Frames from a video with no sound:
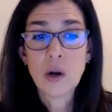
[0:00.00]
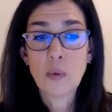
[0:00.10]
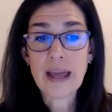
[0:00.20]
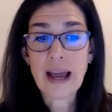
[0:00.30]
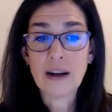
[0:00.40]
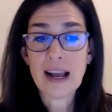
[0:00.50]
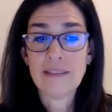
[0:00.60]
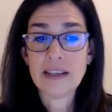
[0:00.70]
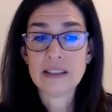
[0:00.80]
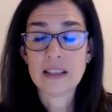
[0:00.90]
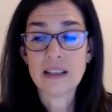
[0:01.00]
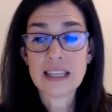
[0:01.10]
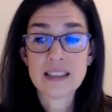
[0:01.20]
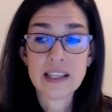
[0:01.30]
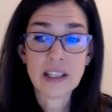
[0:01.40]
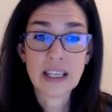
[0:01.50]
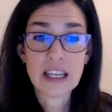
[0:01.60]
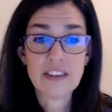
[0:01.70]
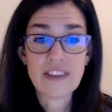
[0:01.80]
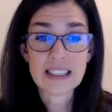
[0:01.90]
without having to necessarily
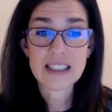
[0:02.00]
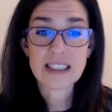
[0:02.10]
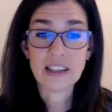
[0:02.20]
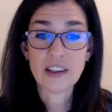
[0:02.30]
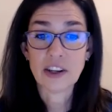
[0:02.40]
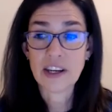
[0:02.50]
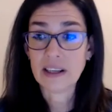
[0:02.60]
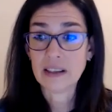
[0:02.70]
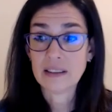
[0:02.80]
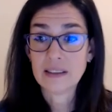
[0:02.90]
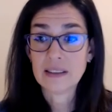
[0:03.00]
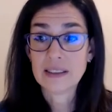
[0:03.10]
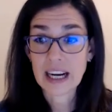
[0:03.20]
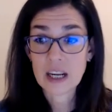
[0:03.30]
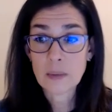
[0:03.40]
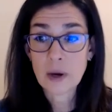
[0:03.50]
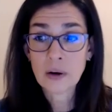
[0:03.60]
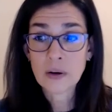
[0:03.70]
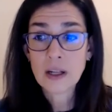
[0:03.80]
invest in learning Dynamo.